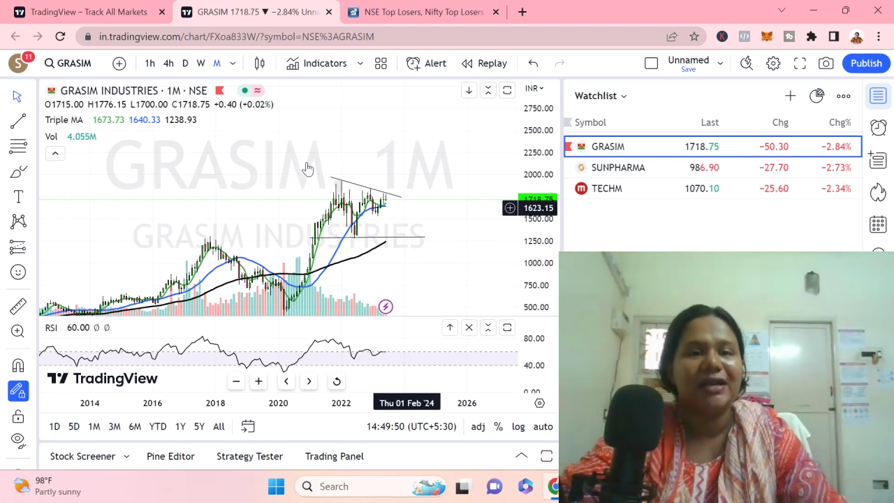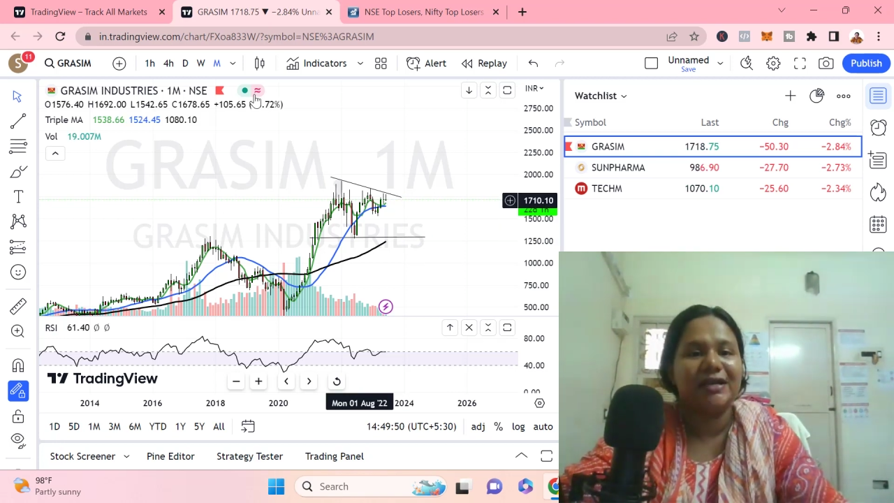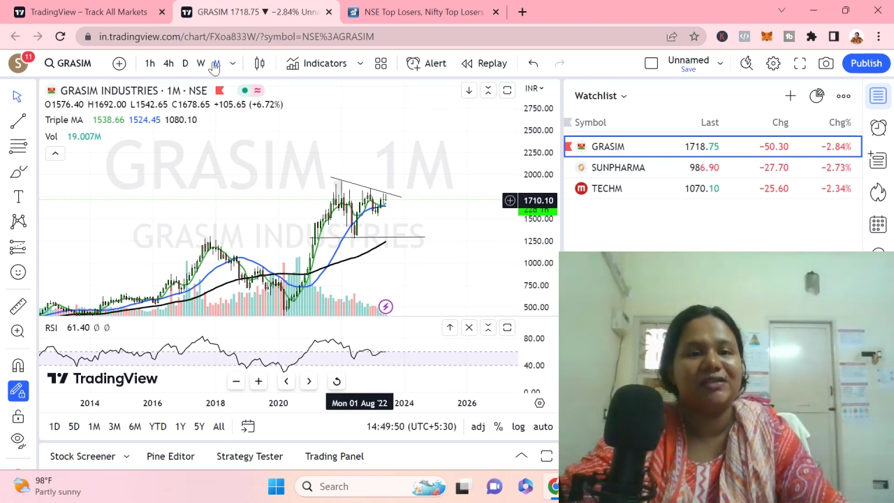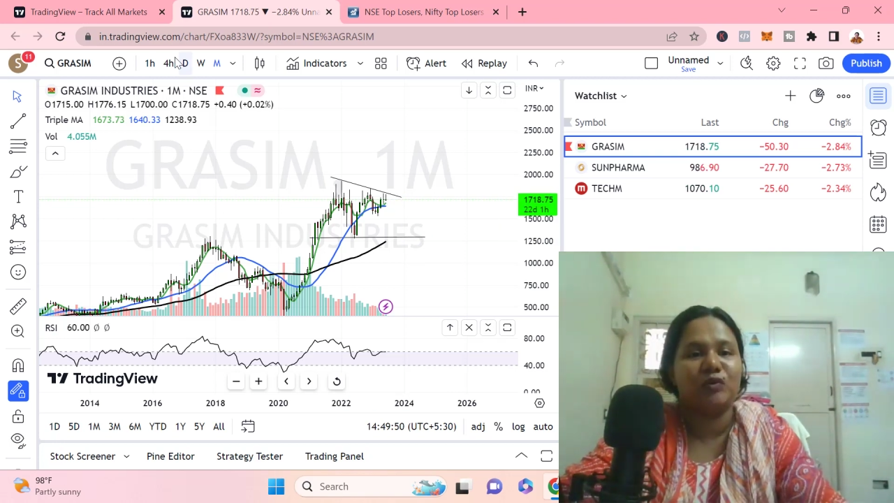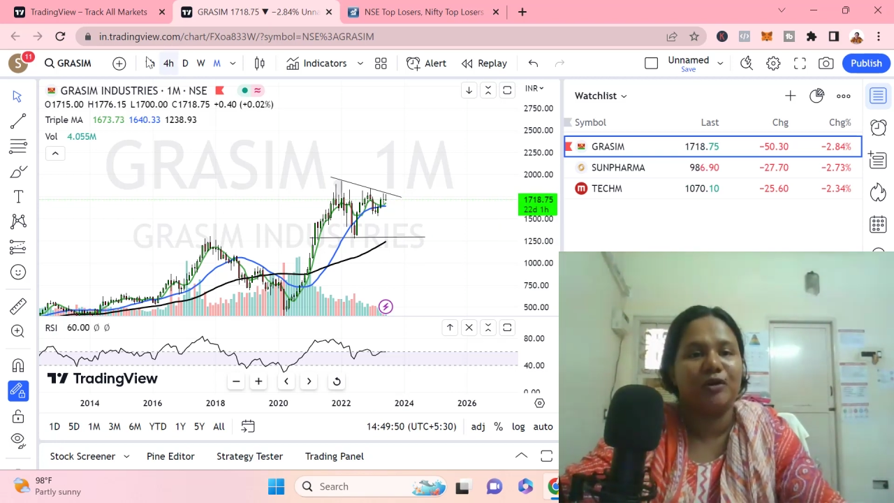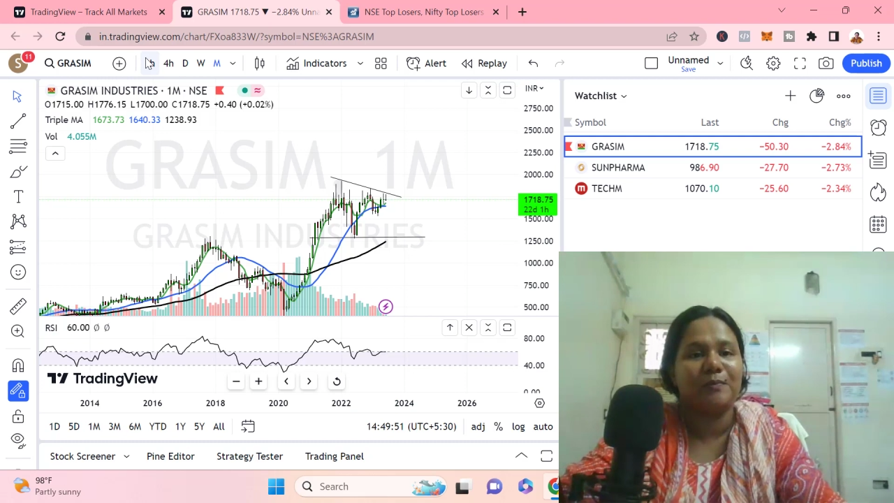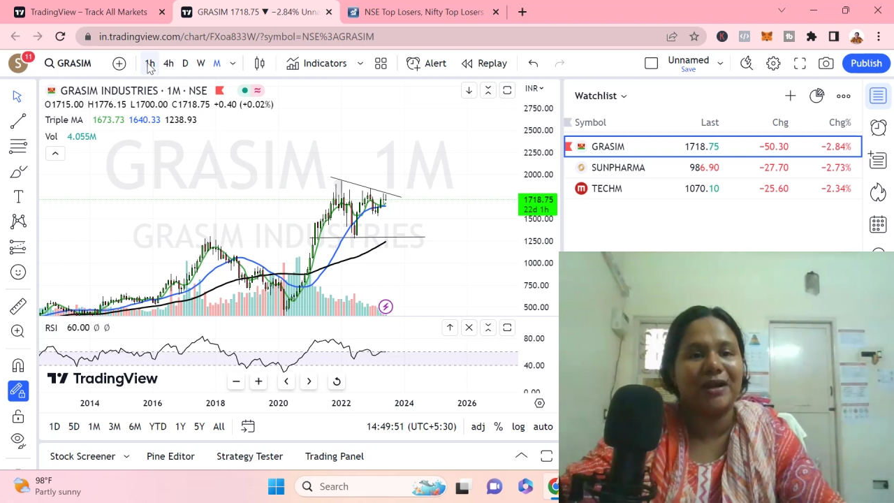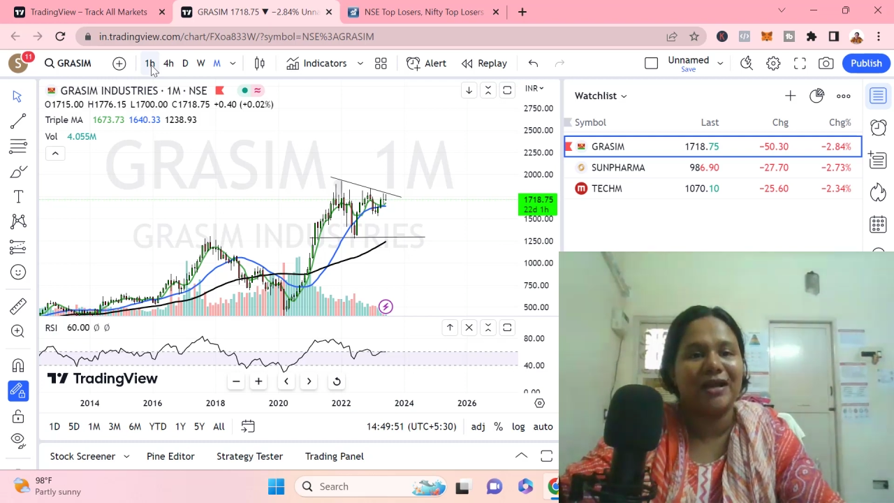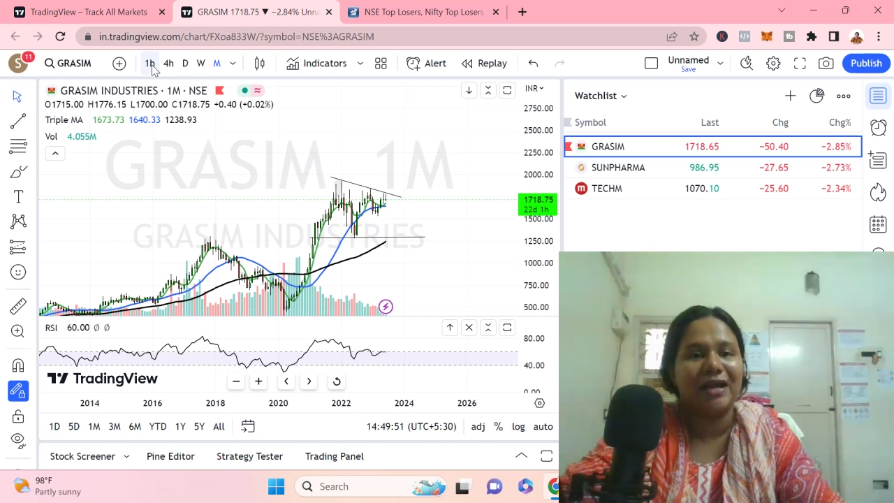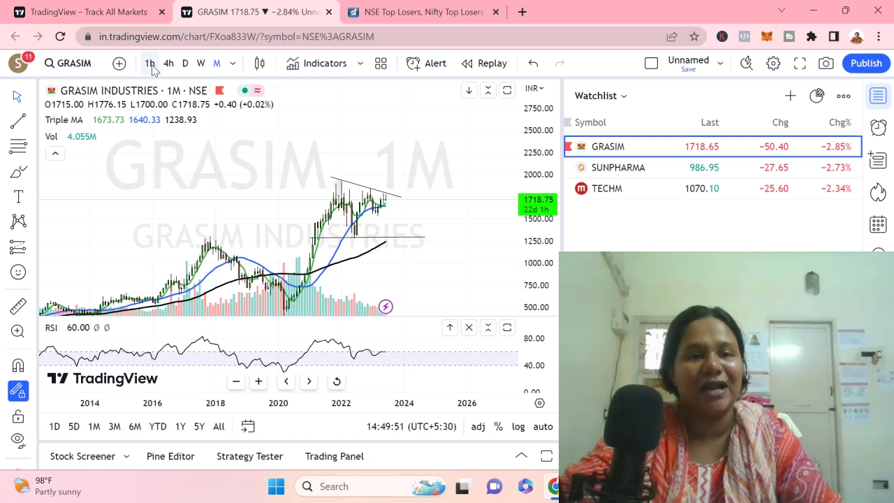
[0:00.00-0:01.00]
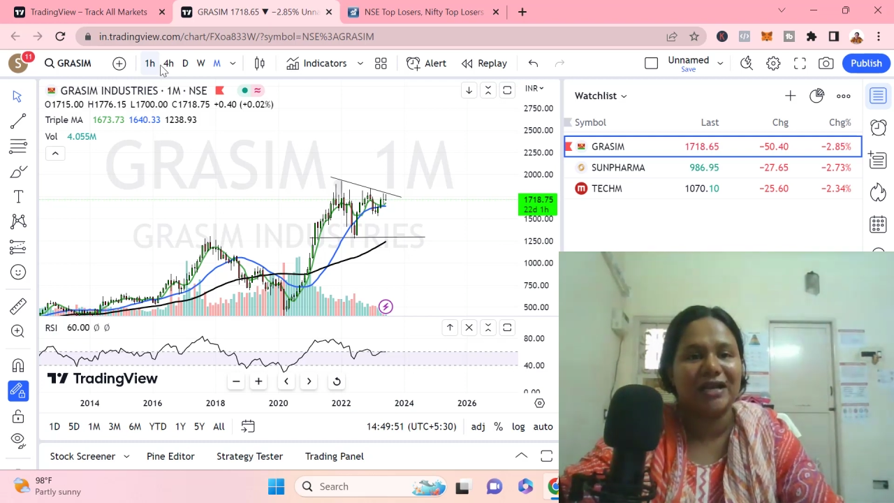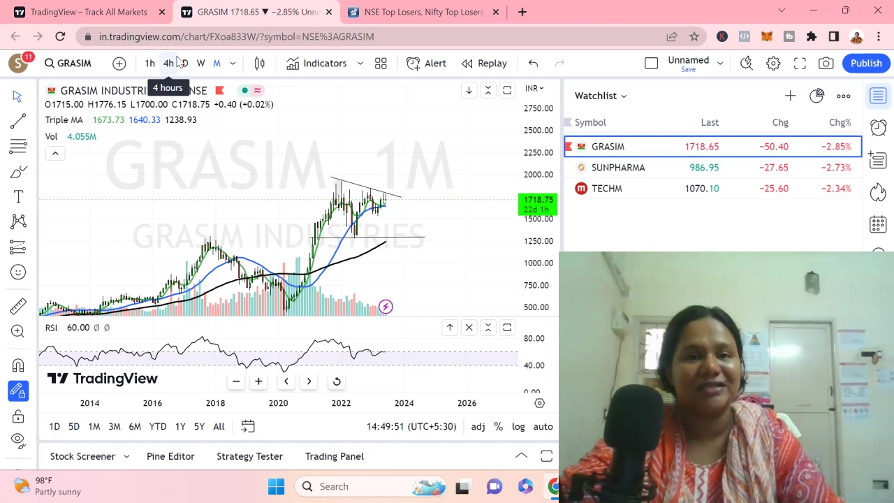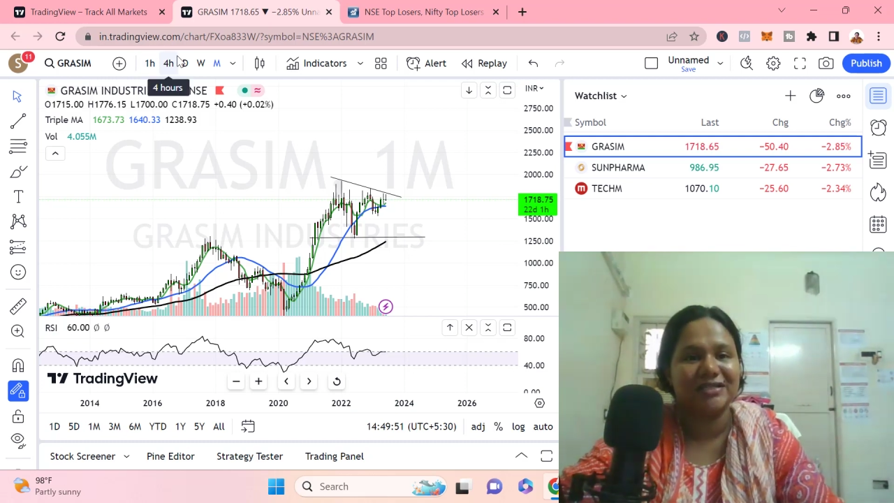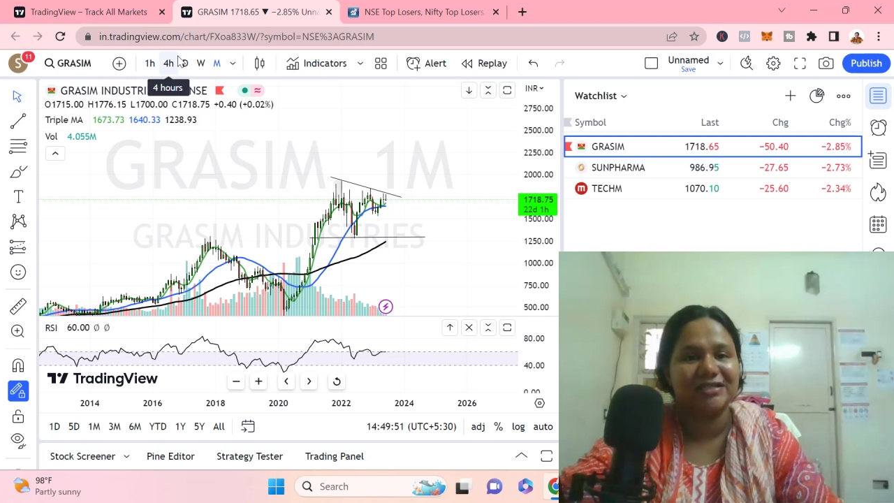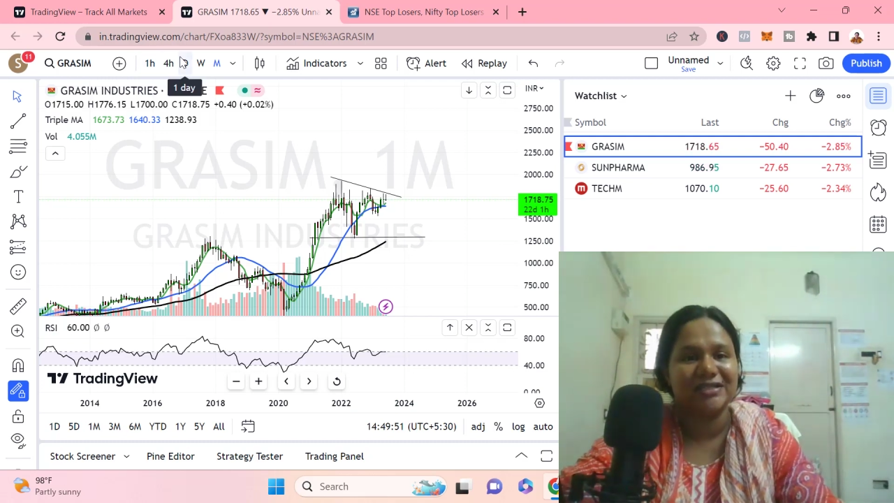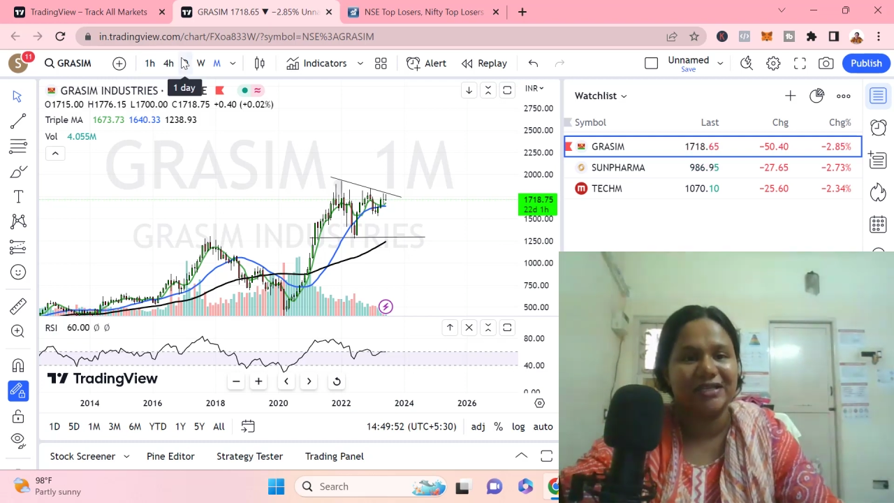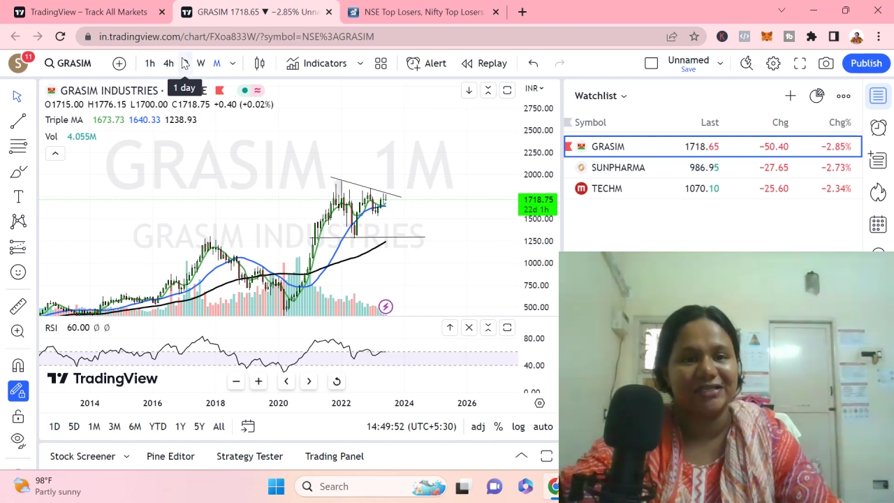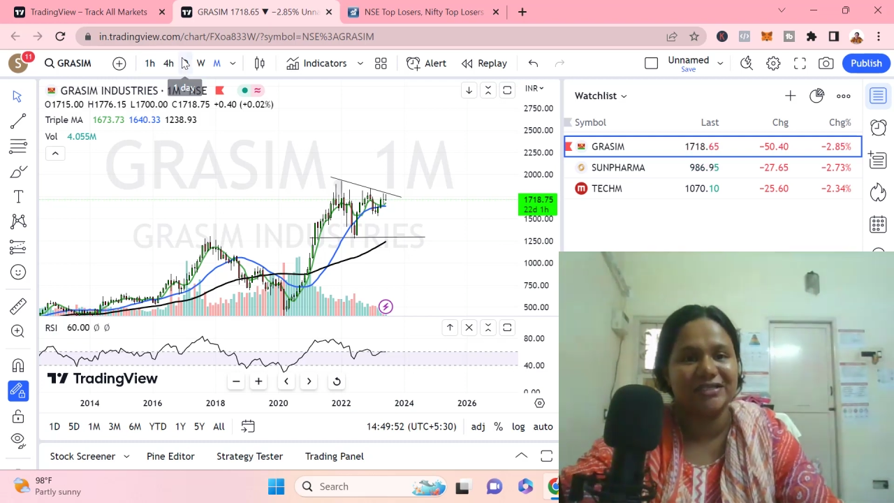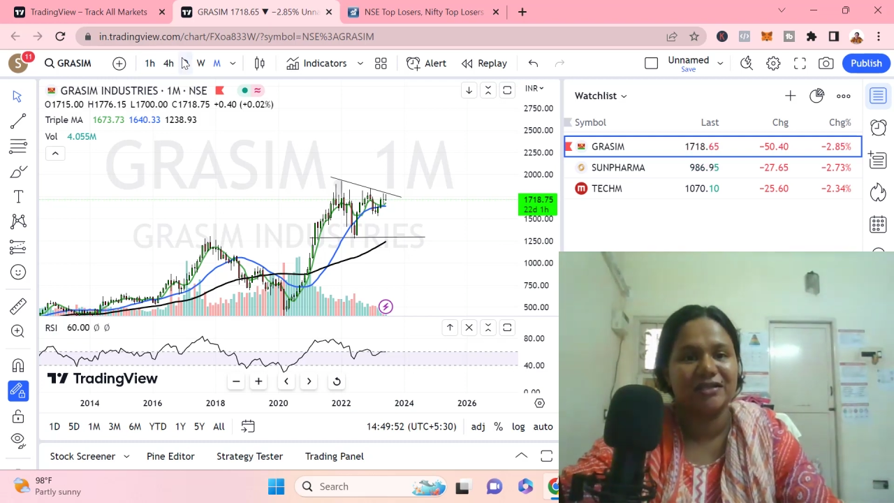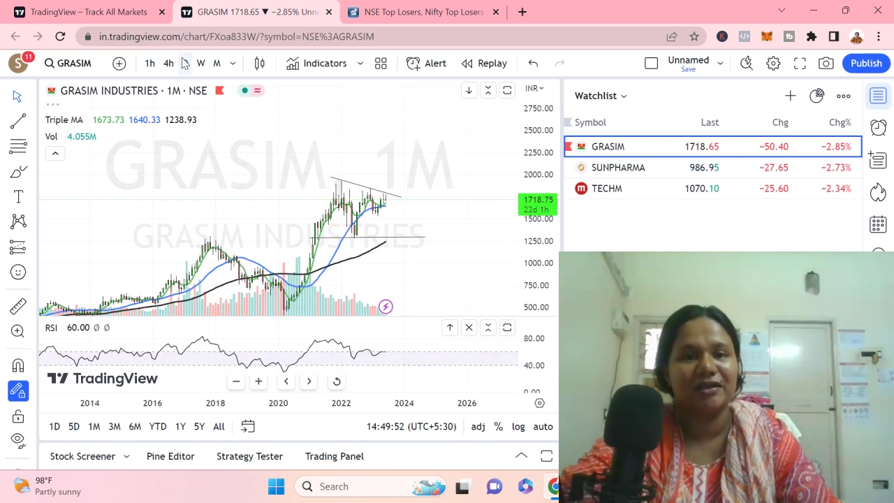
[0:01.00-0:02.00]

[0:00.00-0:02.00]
is what my analysis is.